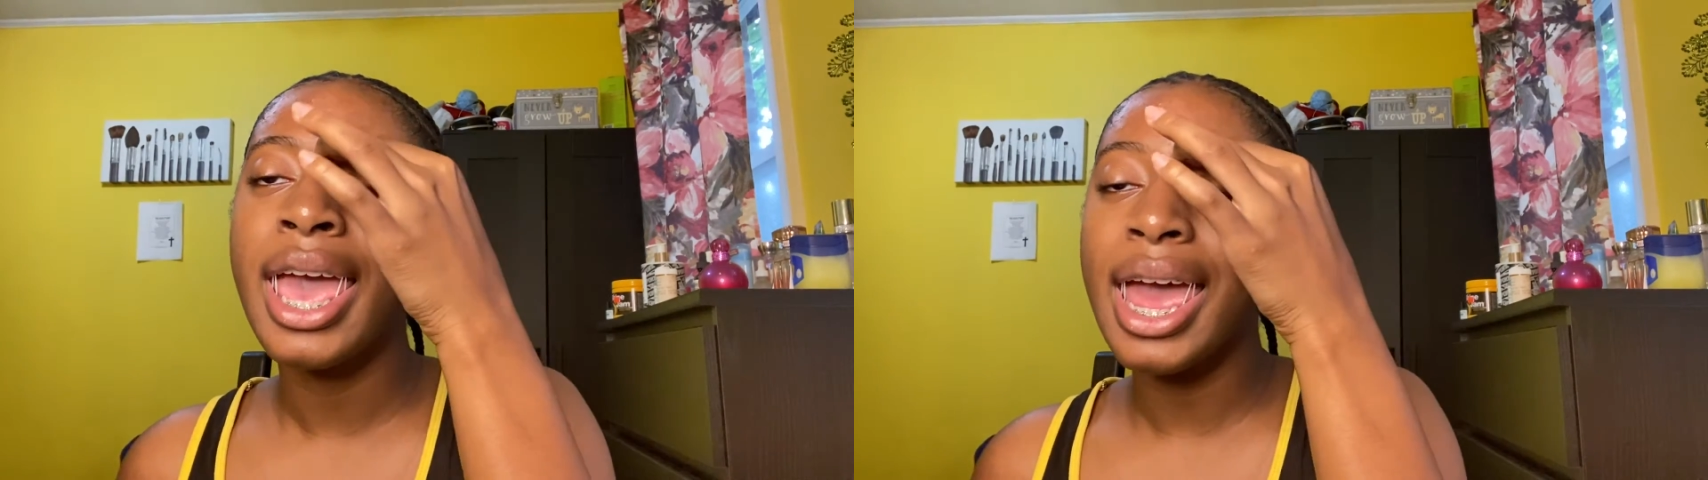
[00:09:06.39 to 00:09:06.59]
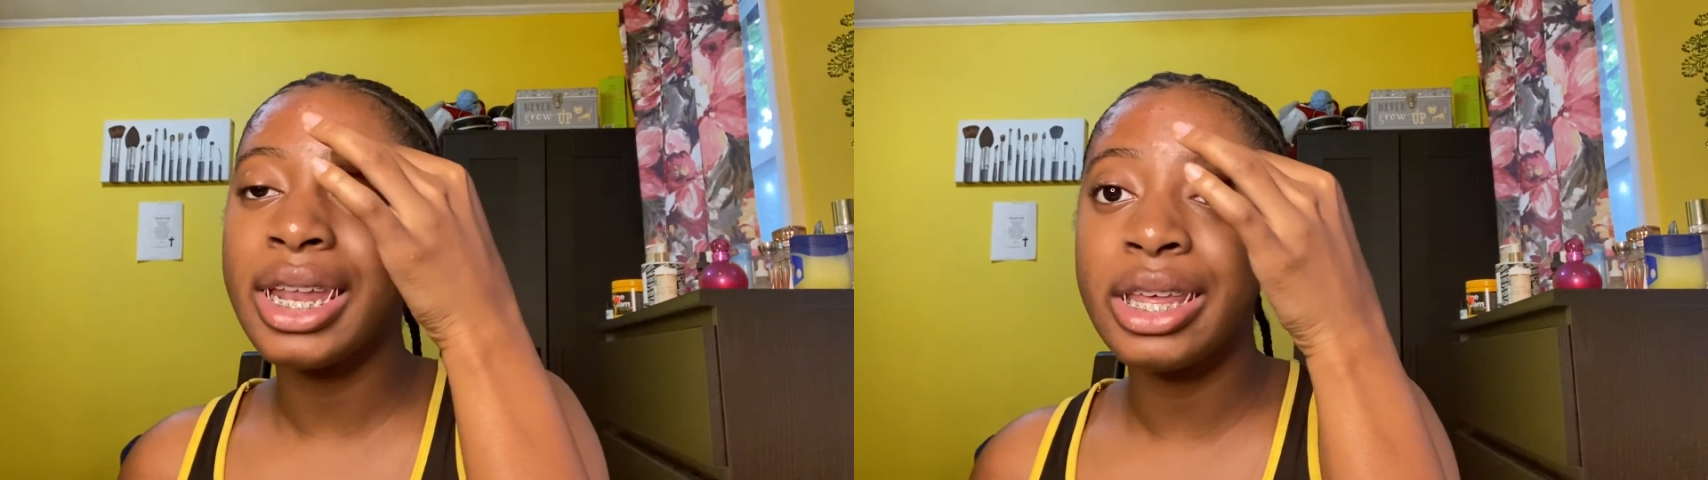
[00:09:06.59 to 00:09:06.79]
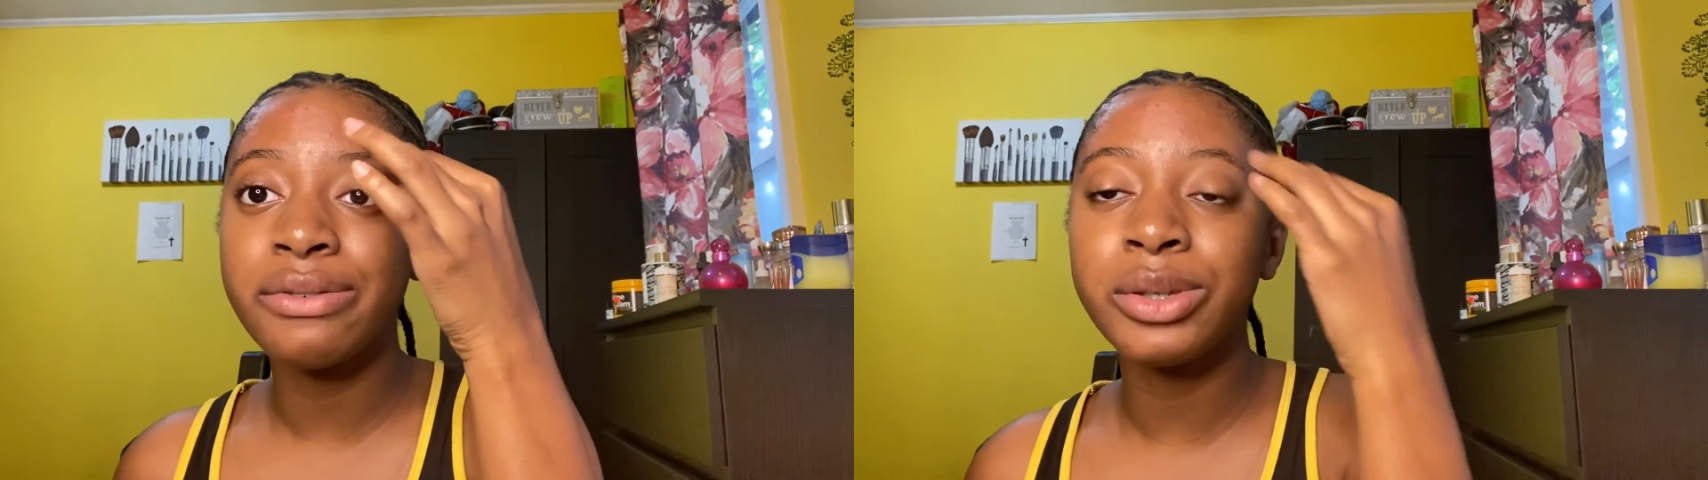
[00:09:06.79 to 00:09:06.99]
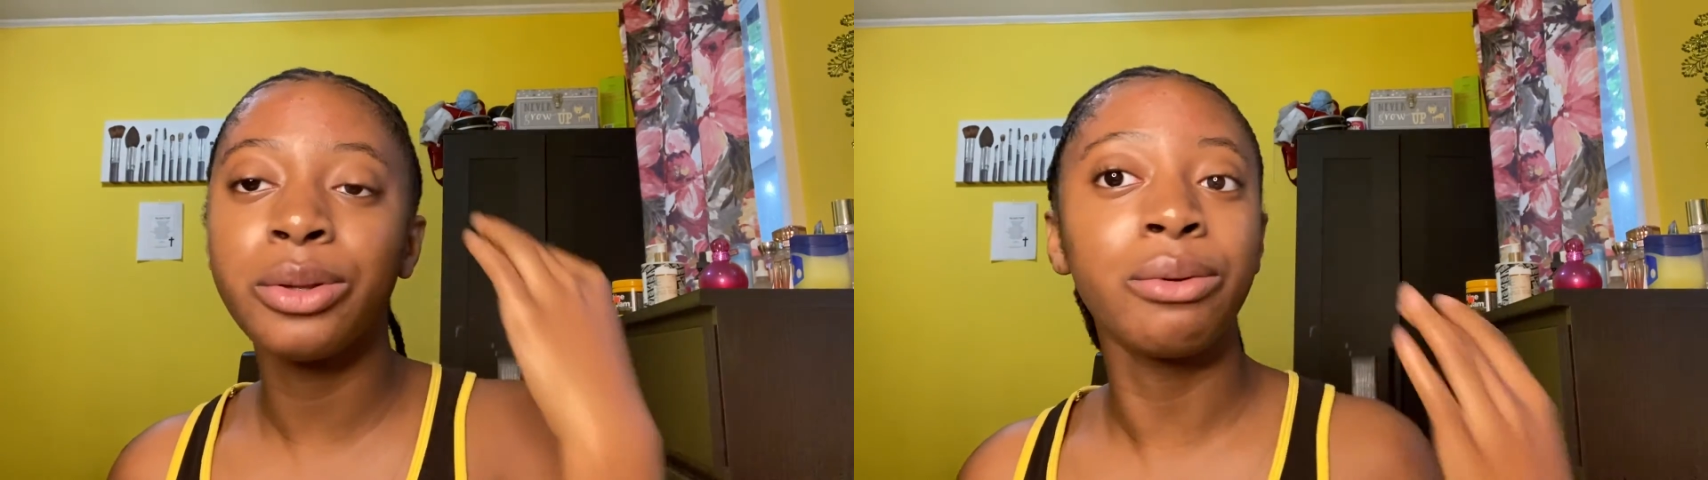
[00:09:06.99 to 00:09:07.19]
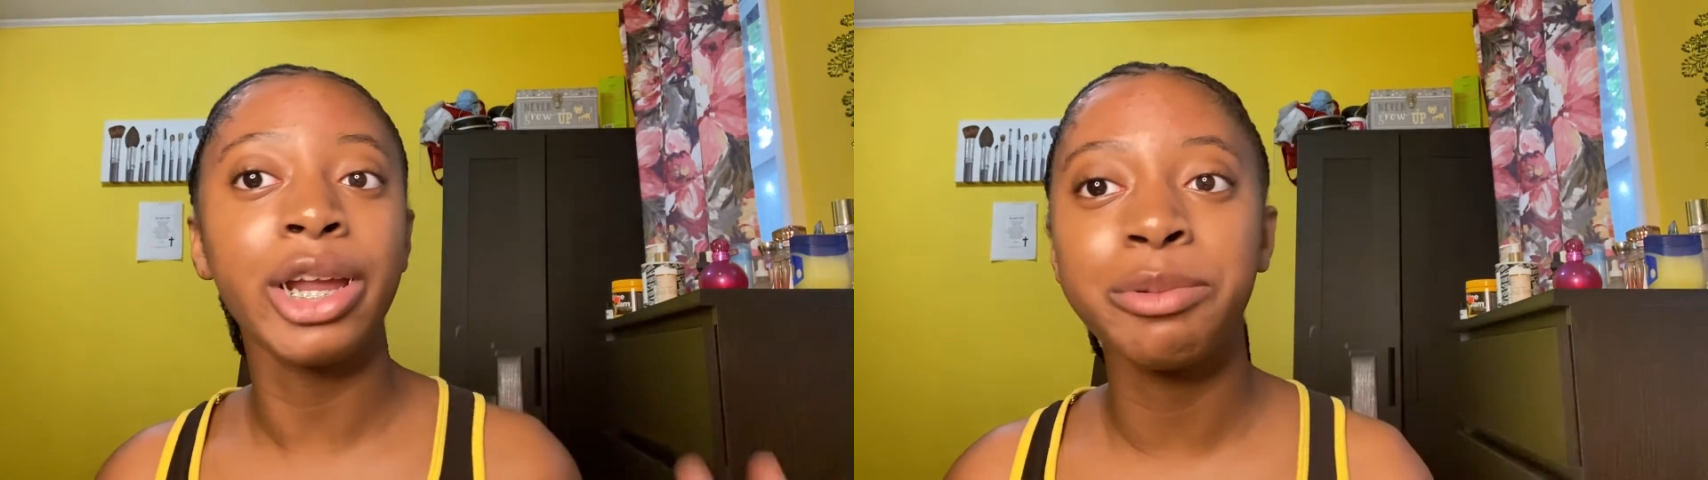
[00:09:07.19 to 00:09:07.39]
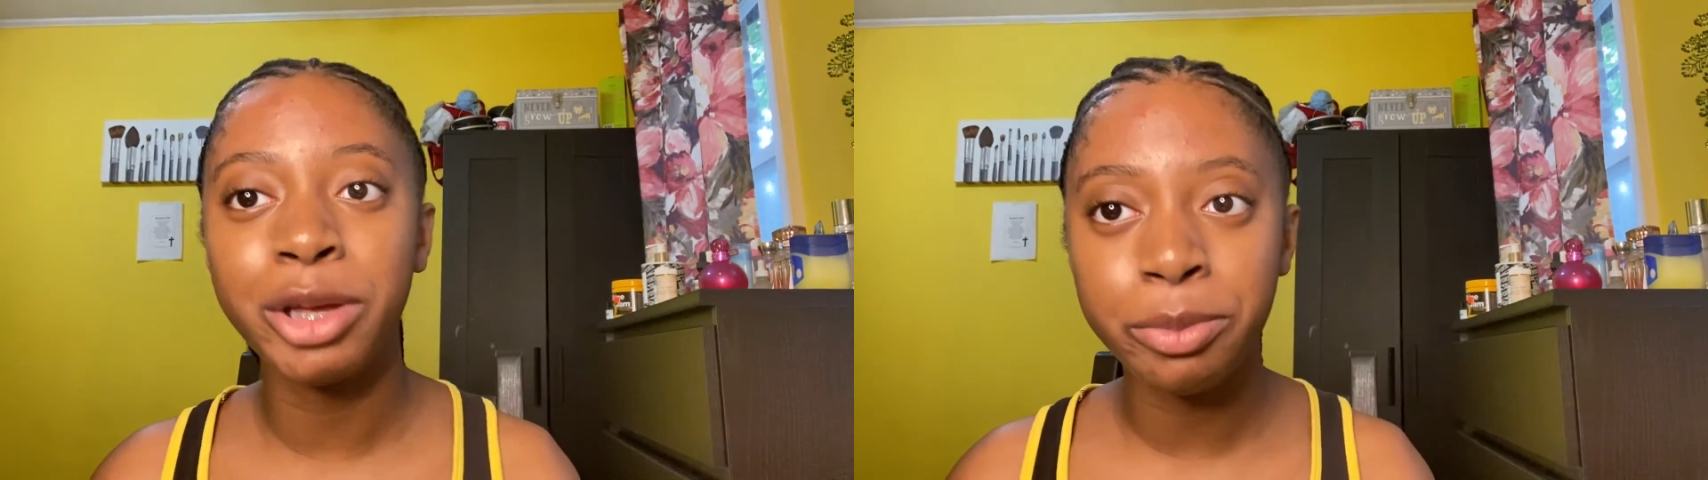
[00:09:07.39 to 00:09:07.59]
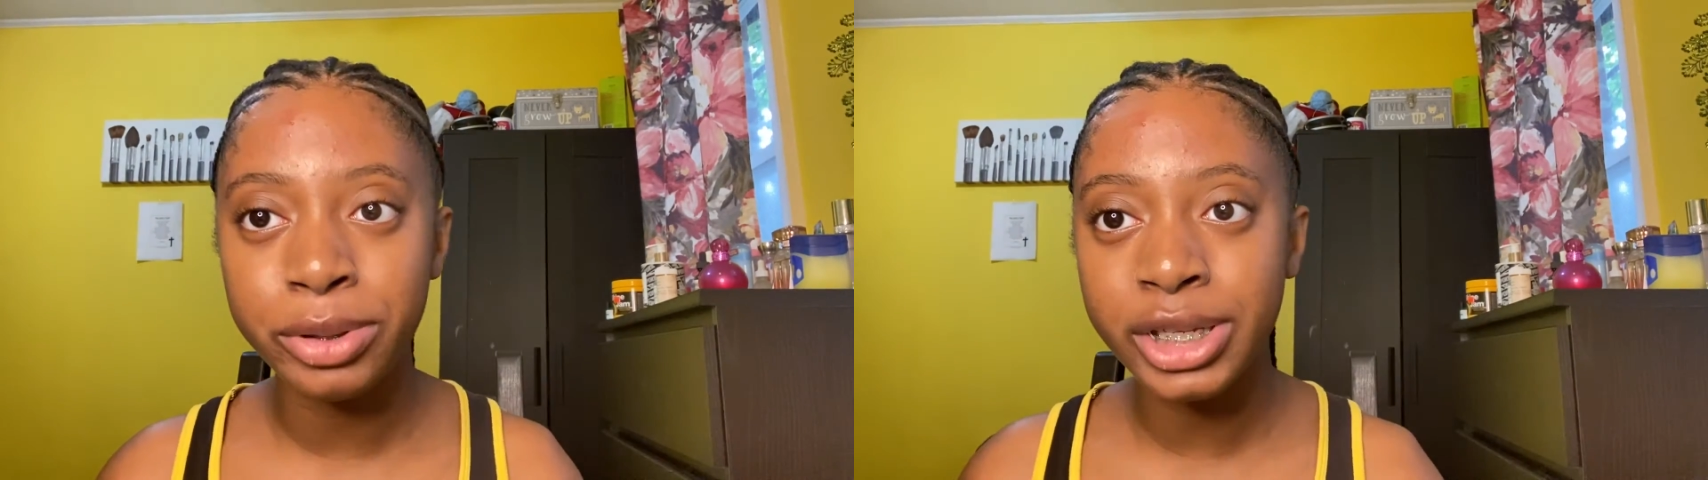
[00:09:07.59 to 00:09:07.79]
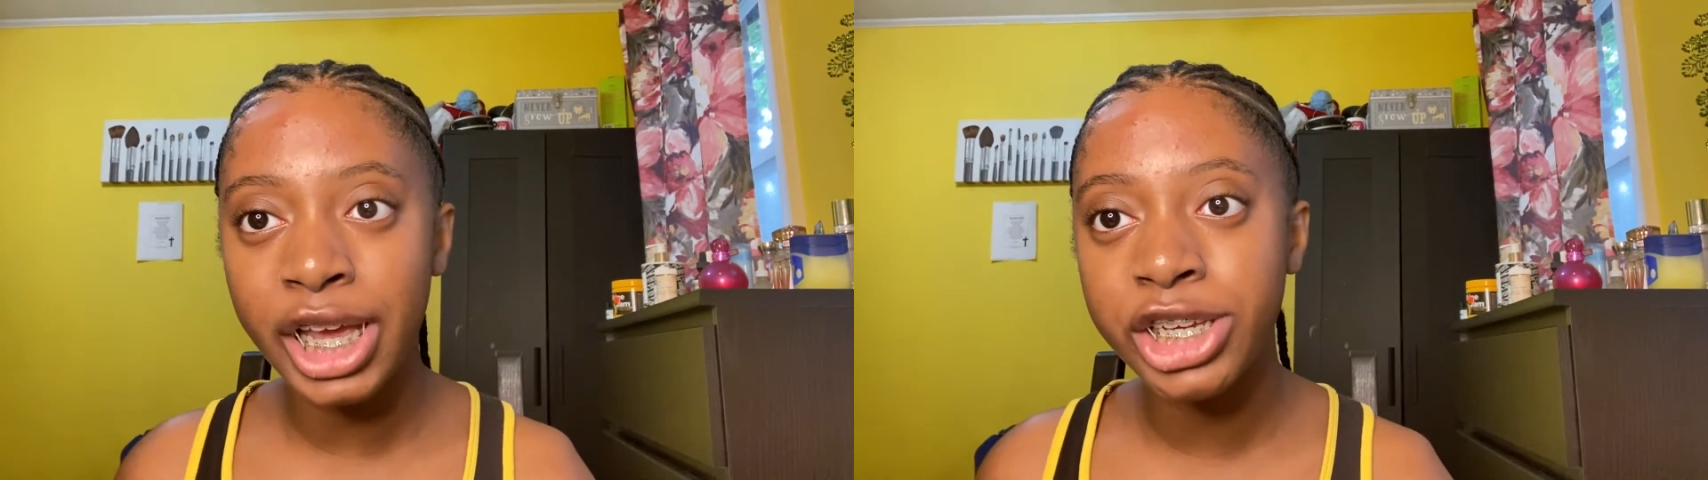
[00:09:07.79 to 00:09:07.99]
and gives you the right amount of
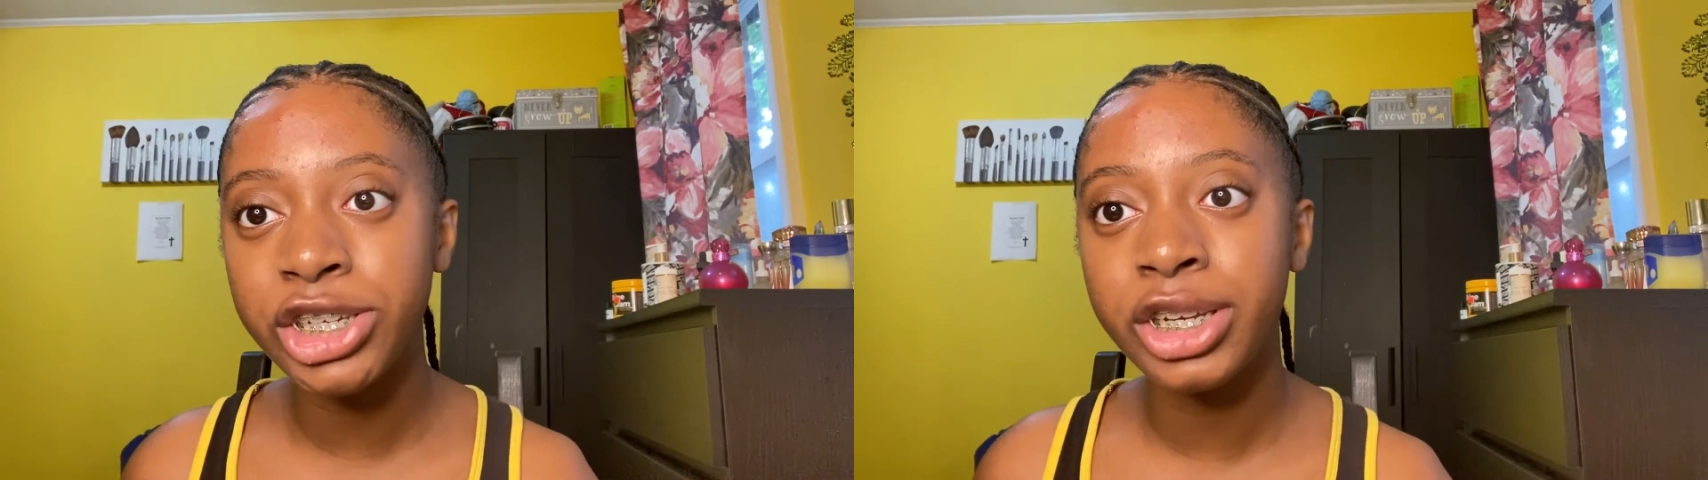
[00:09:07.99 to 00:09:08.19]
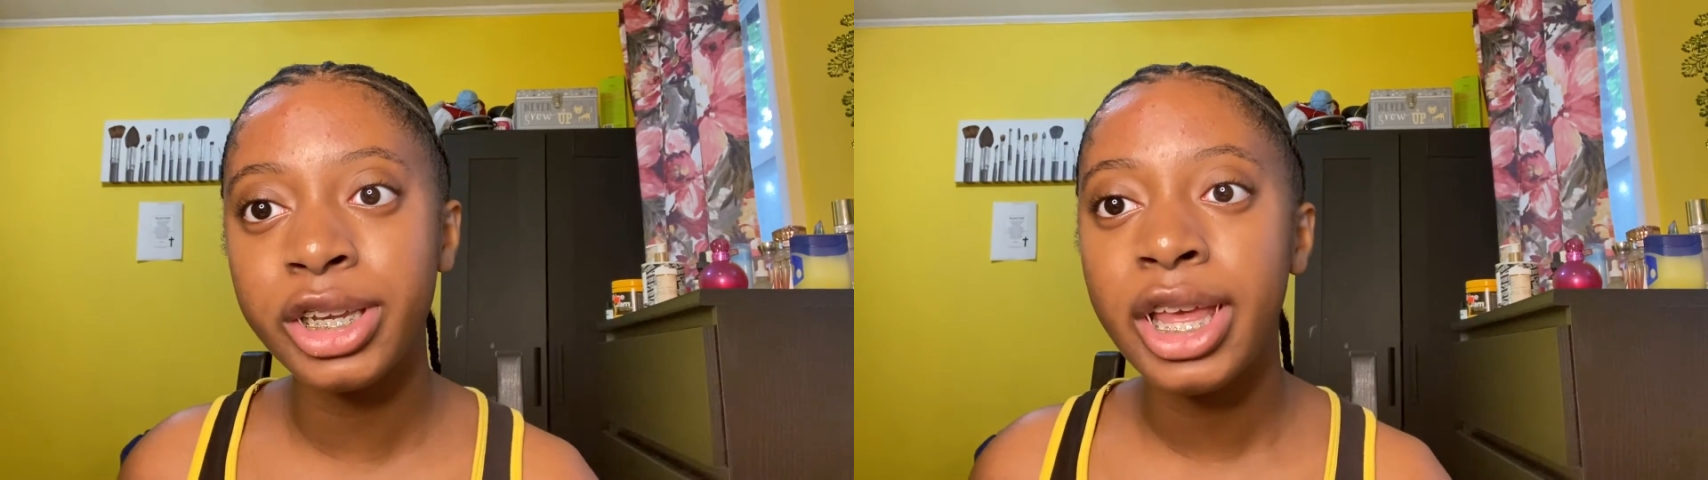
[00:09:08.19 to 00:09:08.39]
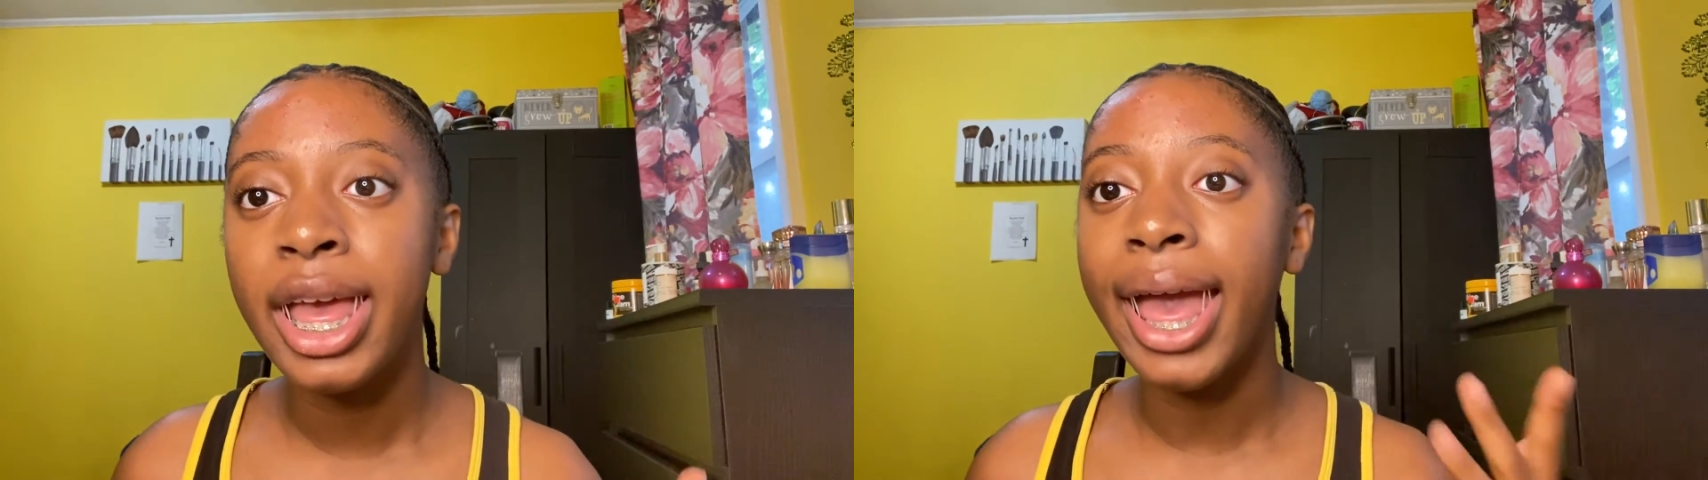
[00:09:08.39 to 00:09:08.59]
protection